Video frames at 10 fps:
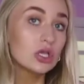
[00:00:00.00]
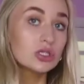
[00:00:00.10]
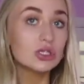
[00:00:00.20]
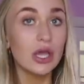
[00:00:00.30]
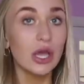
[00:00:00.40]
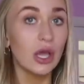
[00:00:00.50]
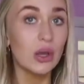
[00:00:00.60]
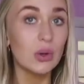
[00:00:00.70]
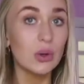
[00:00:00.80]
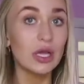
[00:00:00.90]

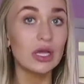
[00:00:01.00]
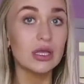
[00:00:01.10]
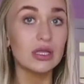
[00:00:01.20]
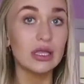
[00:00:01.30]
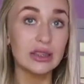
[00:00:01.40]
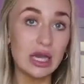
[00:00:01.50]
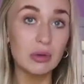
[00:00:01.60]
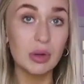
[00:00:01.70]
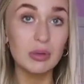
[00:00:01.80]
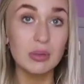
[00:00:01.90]
So
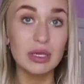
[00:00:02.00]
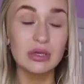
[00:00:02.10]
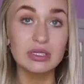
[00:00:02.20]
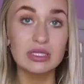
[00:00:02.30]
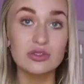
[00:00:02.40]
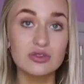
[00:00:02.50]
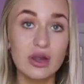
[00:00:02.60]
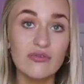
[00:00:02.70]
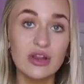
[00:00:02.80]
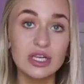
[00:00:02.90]
that'll probably be on the
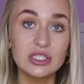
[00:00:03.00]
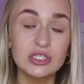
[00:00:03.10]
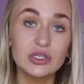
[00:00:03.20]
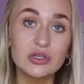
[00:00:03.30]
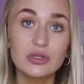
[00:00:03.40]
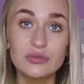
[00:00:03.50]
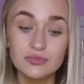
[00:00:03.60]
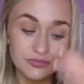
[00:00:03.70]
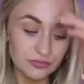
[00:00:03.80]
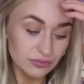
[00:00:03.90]
Instagram very
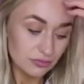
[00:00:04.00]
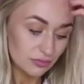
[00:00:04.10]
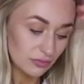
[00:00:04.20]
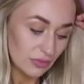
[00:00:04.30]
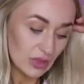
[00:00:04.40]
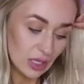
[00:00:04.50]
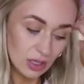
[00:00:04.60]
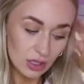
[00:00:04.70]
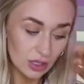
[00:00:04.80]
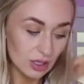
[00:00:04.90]
soon.
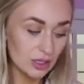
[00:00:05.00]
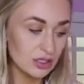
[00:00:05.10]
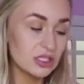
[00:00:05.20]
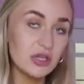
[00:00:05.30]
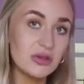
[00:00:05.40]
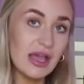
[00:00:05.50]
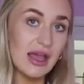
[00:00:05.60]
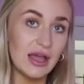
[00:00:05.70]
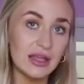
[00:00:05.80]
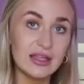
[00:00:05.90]
So
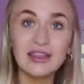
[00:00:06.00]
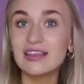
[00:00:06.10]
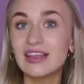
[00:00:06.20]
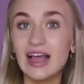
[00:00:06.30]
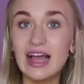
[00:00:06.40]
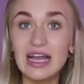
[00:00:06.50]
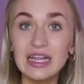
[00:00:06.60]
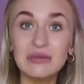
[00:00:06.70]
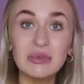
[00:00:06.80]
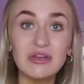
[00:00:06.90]
yeah.
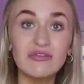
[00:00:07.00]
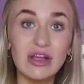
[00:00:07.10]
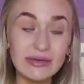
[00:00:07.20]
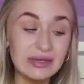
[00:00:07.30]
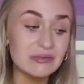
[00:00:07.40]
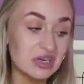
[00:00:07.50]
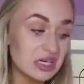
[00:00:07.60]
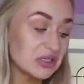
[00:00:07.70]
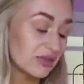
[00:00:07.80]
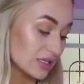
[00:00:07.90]
I'm very
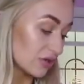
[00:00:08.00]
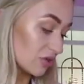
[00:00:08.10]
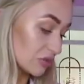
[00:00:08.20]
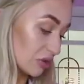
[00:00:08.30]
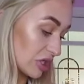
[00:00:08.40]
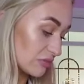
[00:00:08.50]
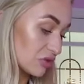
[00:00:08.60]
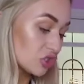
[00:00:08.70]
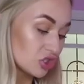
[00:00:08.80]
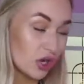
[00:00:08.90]
impressed with this haul to be honest.
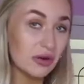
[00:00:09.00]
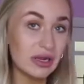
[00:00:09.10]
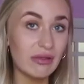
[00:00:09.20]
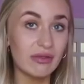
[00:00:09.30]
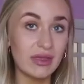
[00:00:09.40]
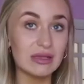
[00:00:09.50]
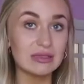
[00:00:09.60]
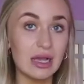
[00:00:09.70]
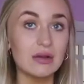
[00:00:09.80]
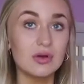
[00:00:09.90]
Majority of things
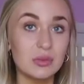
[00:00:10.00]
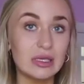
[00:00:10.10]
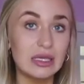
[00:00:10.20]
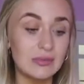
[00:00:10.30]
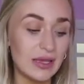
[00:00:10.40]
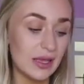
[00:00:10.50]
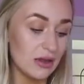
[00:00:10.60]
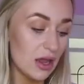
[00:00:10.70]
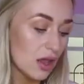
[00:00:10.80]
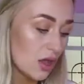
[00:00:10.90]
I will be keeping.